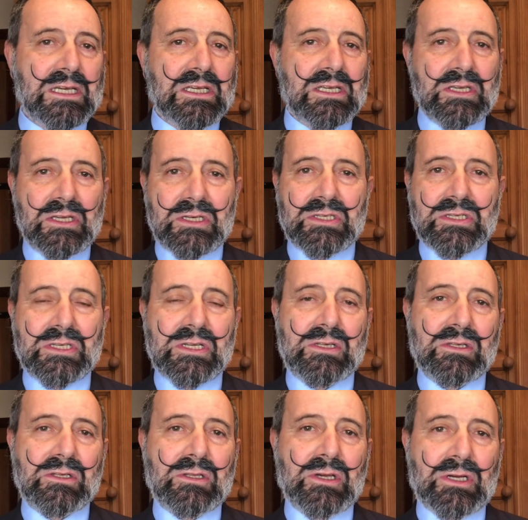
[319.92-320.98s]
you'd
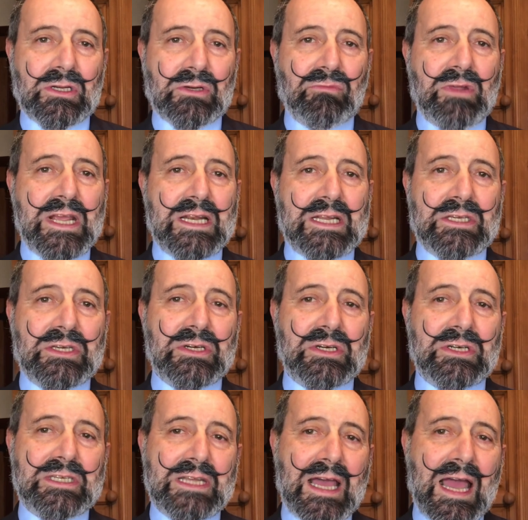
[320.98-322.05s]
still look really
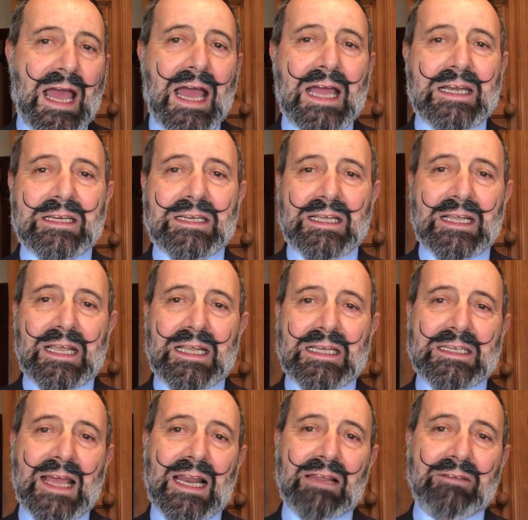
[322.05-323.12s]
good, and it
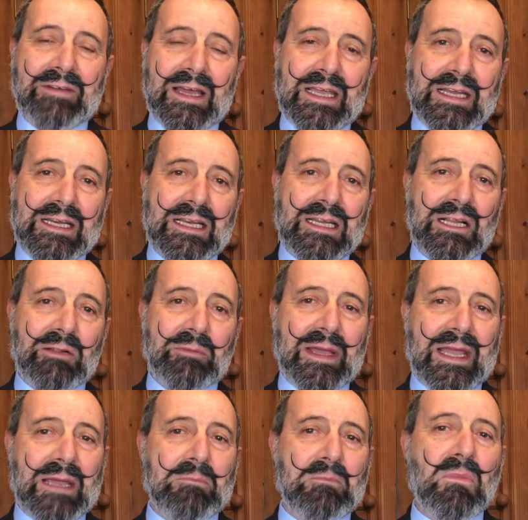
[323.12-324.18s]
is elevated a little
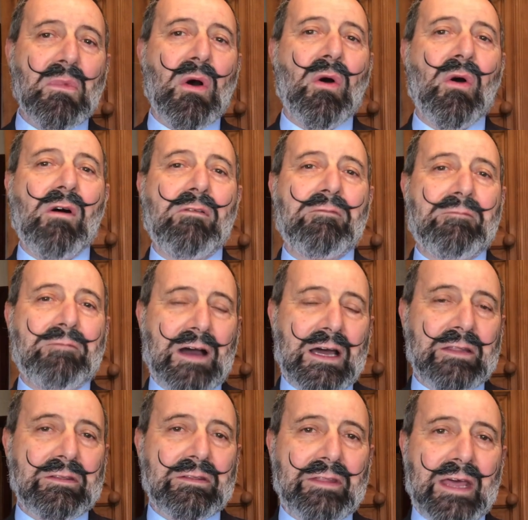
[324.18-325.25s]
bit, more
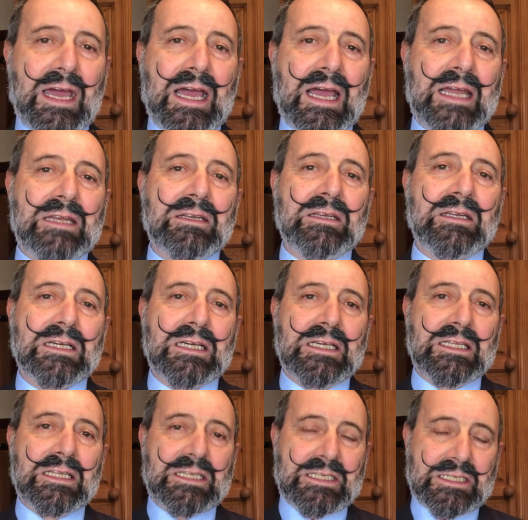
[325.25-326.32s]
fun than
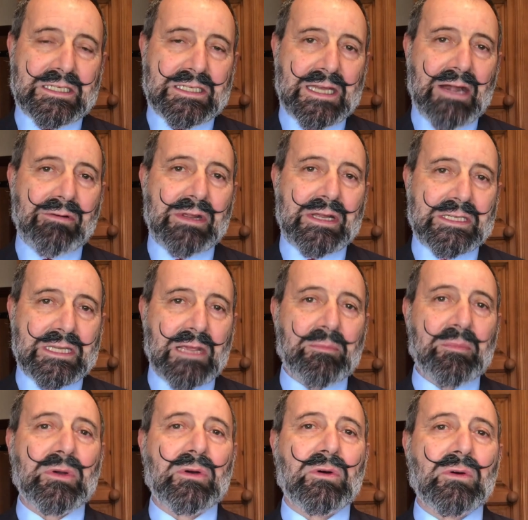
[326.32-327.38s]
the
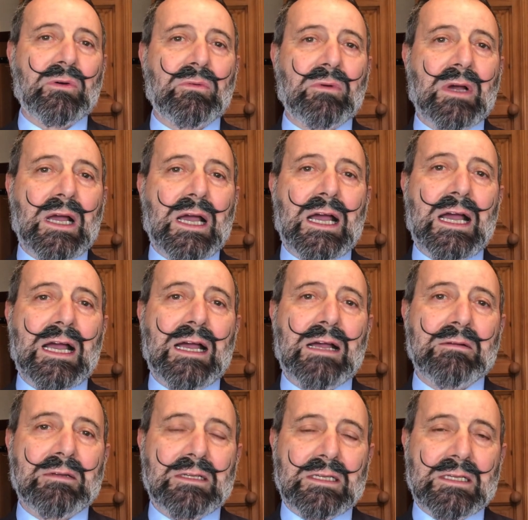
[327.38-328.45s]
stereotypical
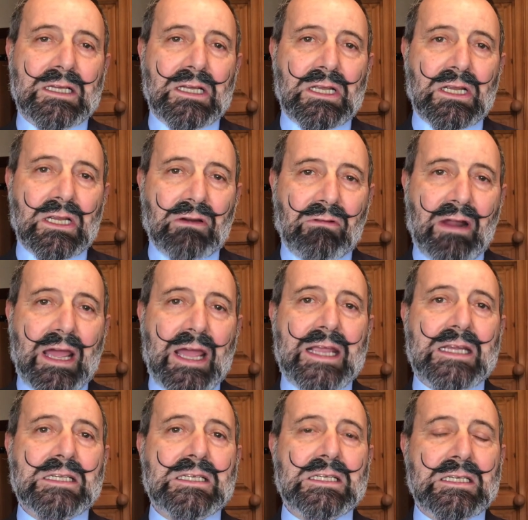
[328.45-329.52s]

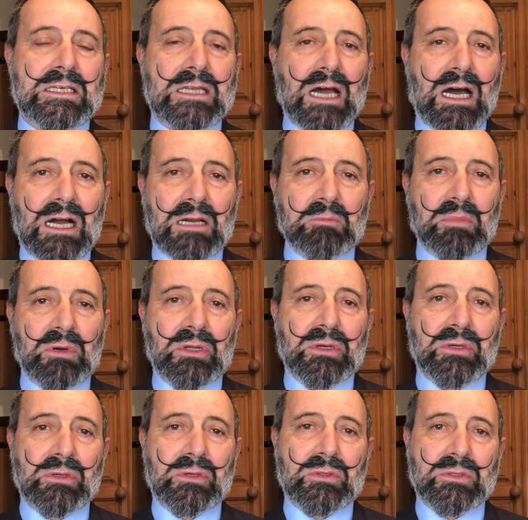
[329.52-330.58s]
greys and dark
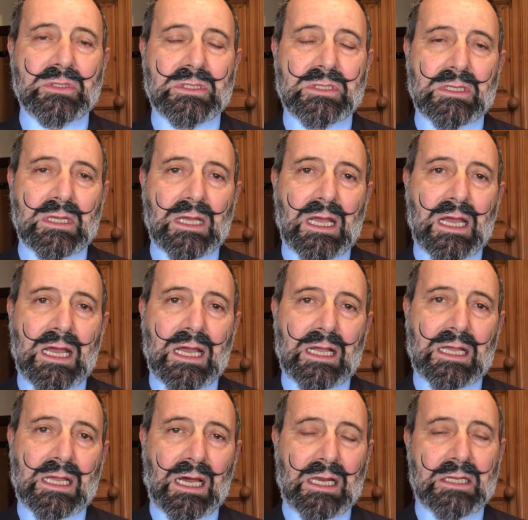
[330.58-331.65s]
blues
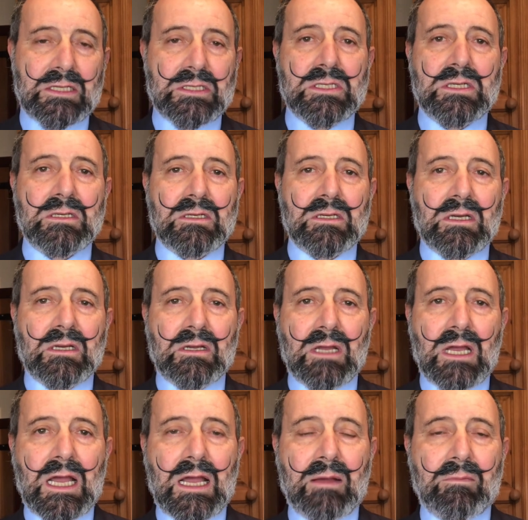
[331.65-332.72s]
colours
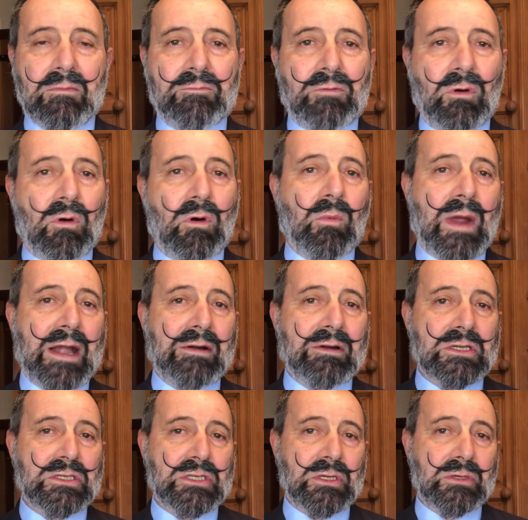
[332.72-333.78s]
for wearing a
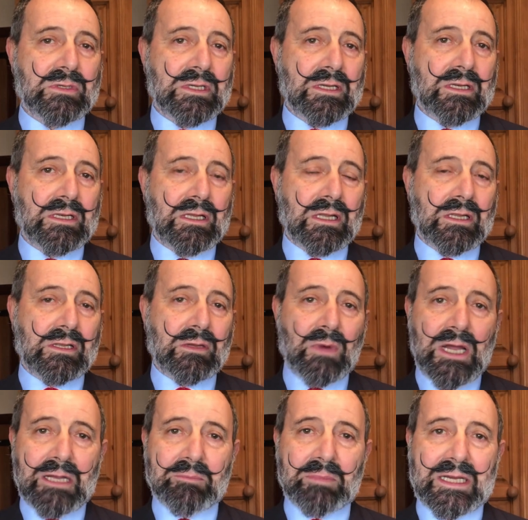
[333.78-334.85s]
suit in the
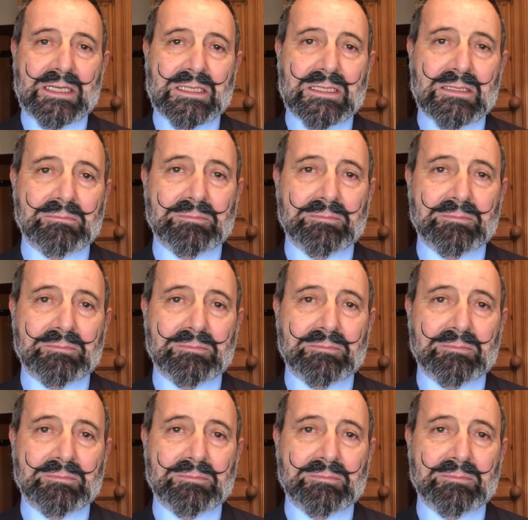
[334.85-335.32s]
workplace.